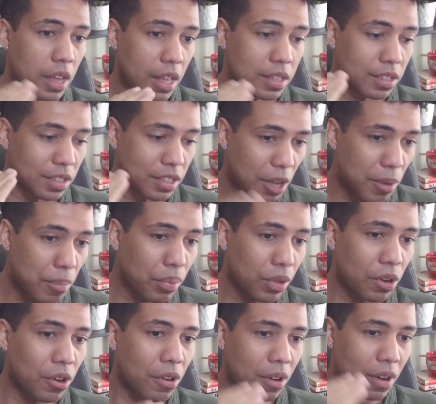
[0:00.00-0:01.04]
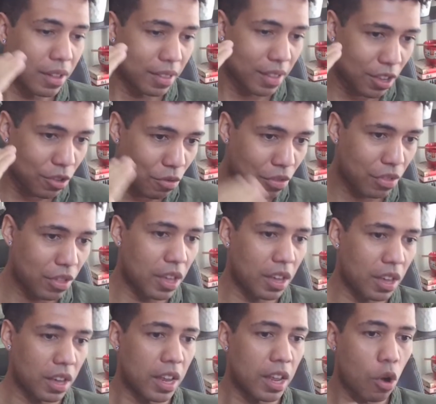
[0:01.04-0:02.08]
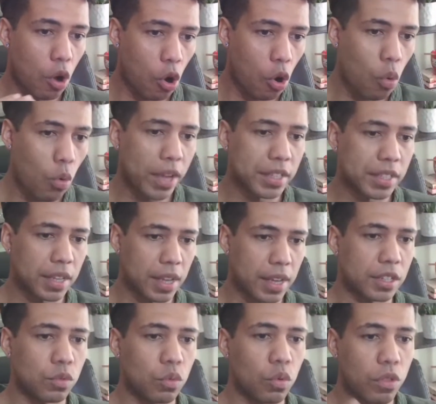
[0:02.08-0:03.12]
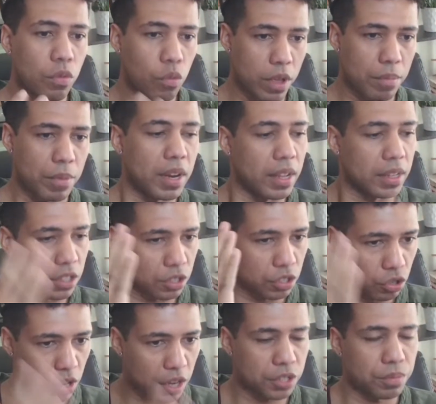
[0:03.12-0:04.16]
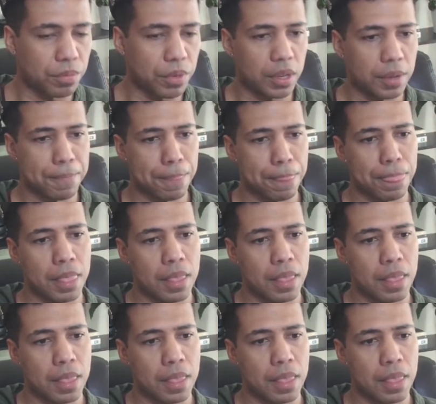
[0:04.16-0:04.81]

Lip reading: It's simpler than you think. It always is with women. It's trust me.